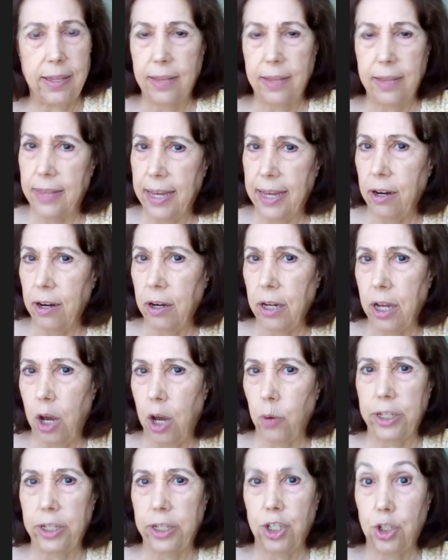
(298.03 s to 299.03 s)
that they are
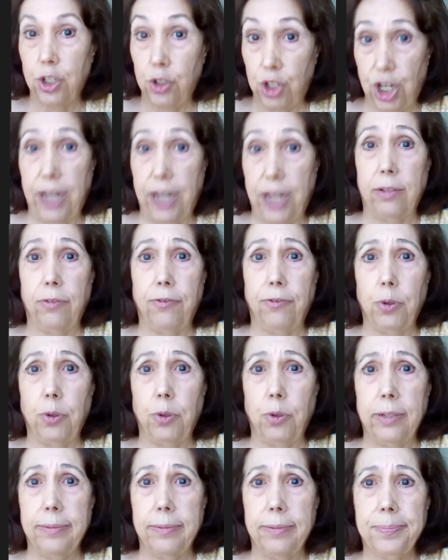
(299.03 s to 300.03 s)
going to jail
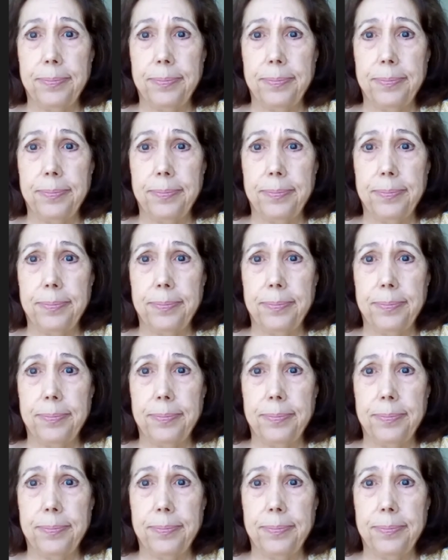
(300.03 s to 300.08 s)
for.